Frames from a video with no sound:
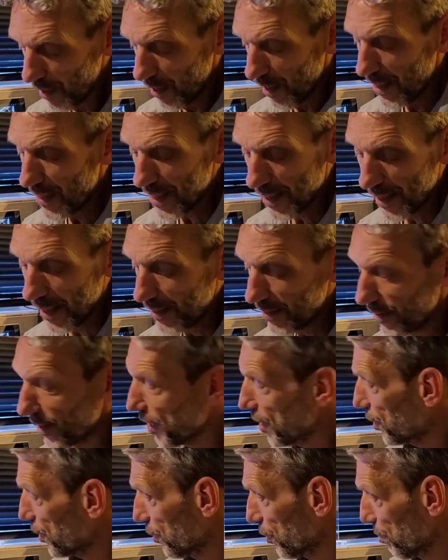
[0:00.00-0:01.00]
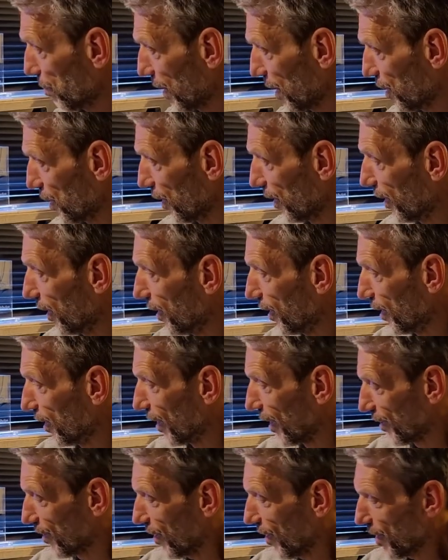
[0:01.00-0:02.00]
Yeah, and this Bastianini
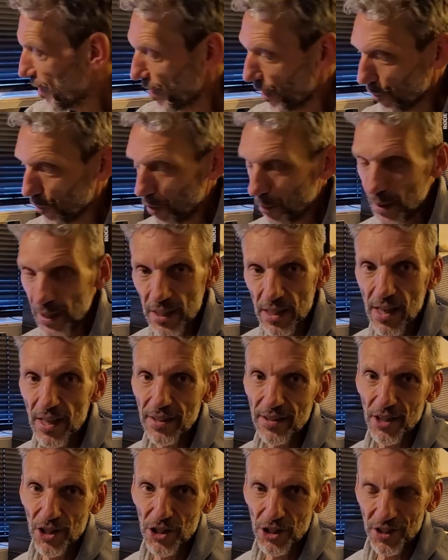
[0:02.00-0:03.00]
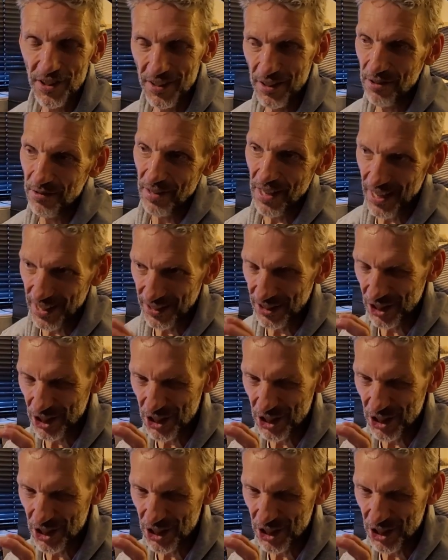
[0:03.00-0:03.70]
that crashed here for me is like the